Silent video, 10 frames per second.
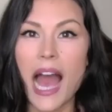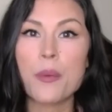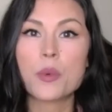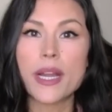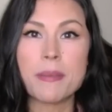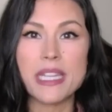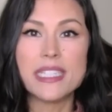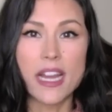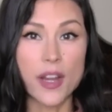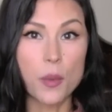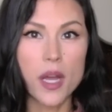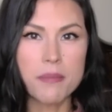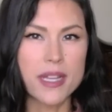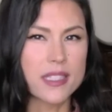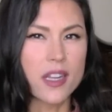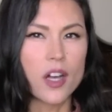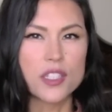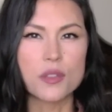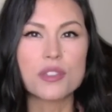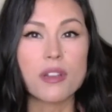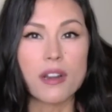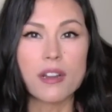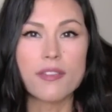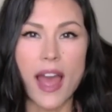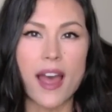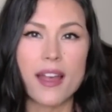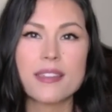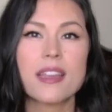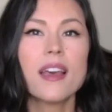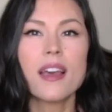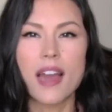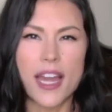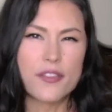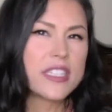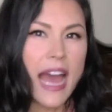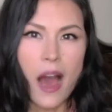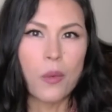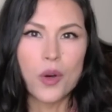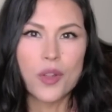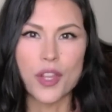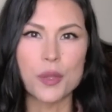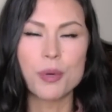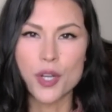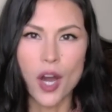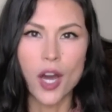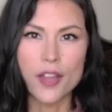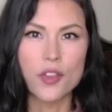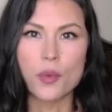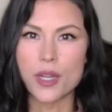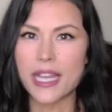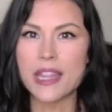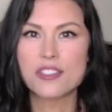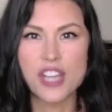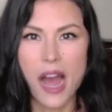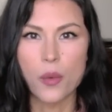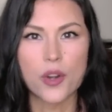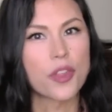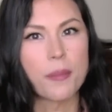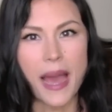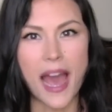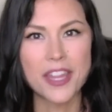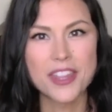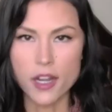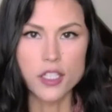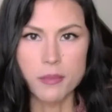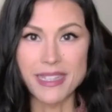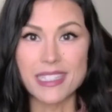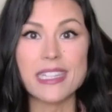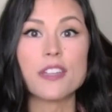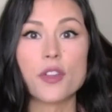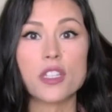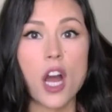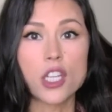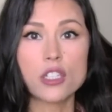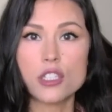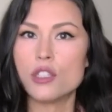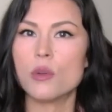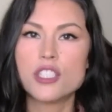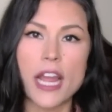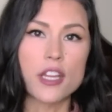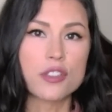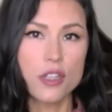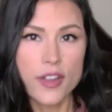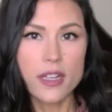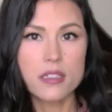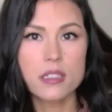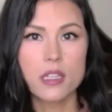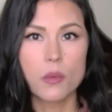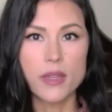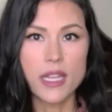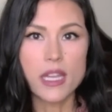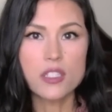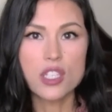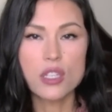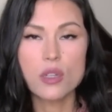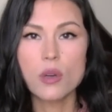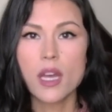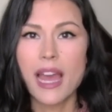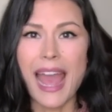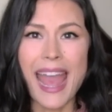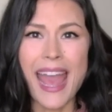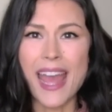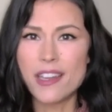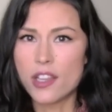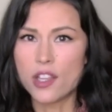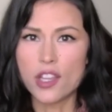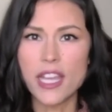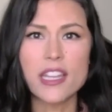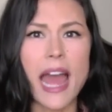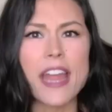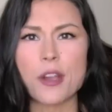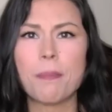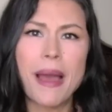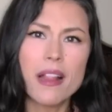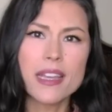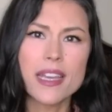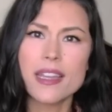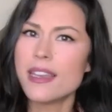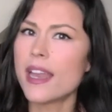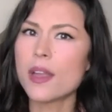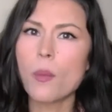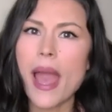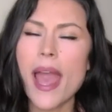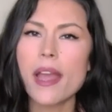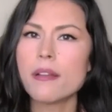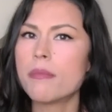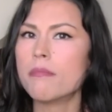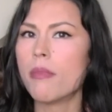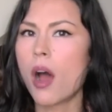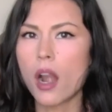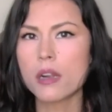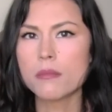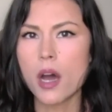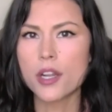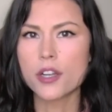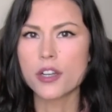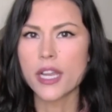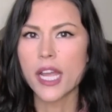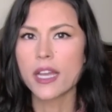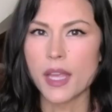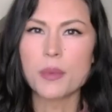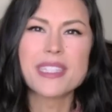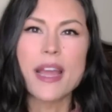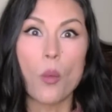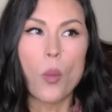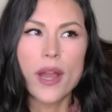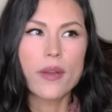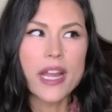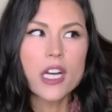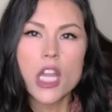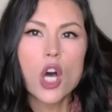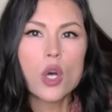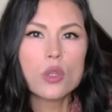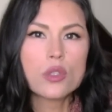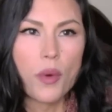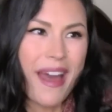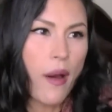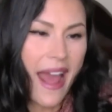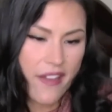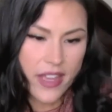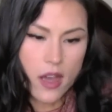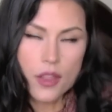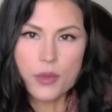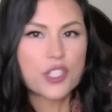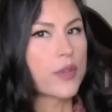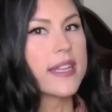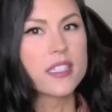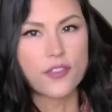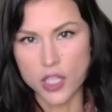I would recommend a terry one because it could also serve as kind of a towel that you put on if you were to get in the shower or the bath. It also makes it easy for the doctor to check your cervix when they need to and get at your belly in any way, heart monitoring. It was like wearing clothes without having all the restraints of